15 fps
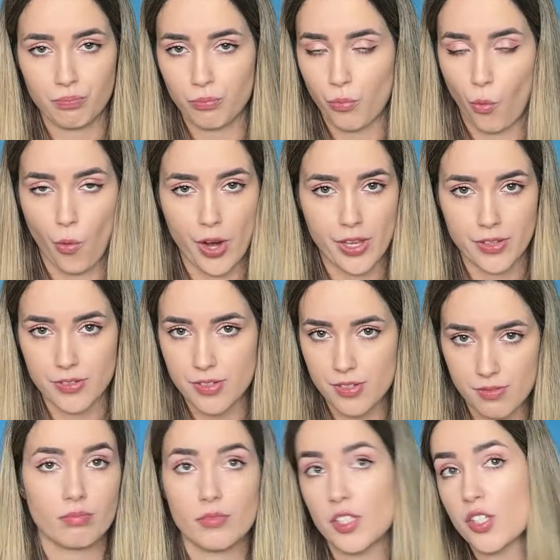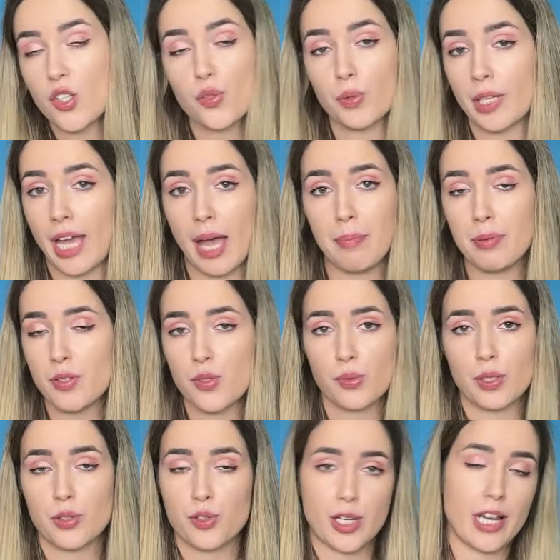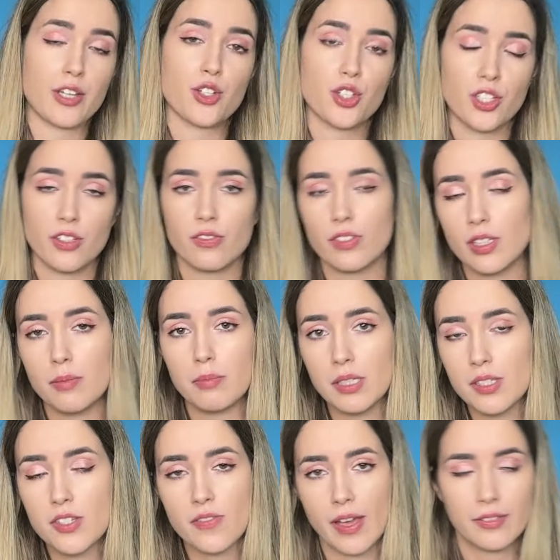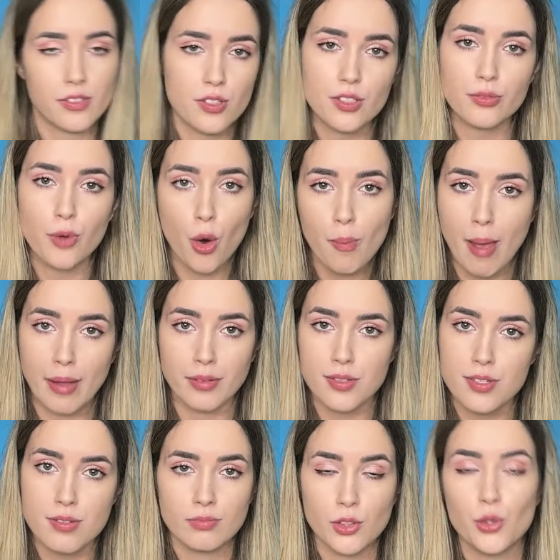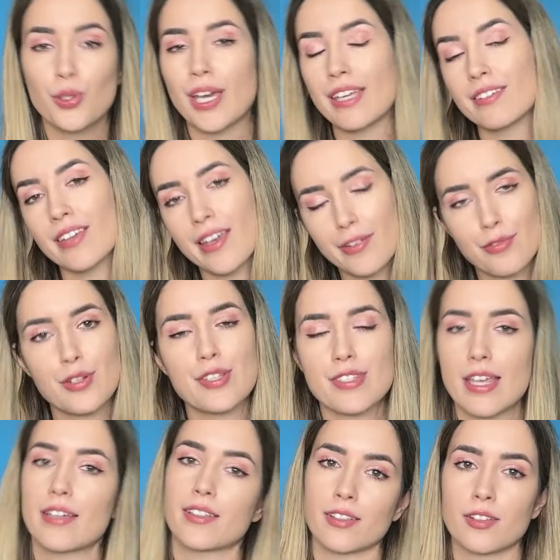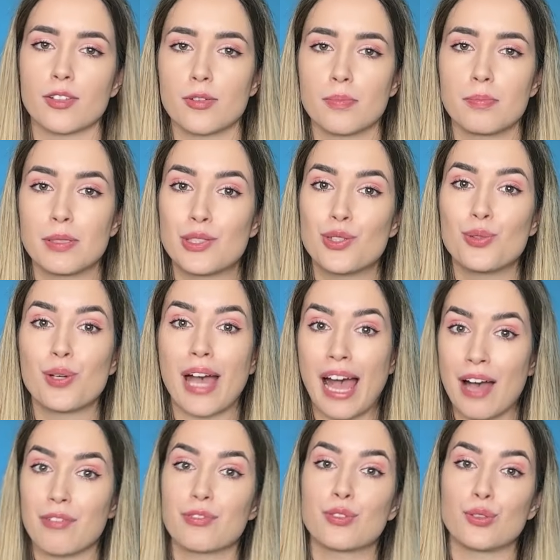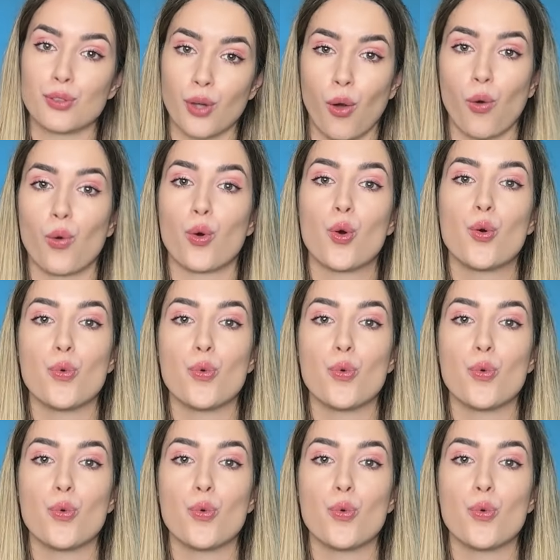wins. This is what happens when trash TV meets fantasy romance. You hate every second, but you have to know who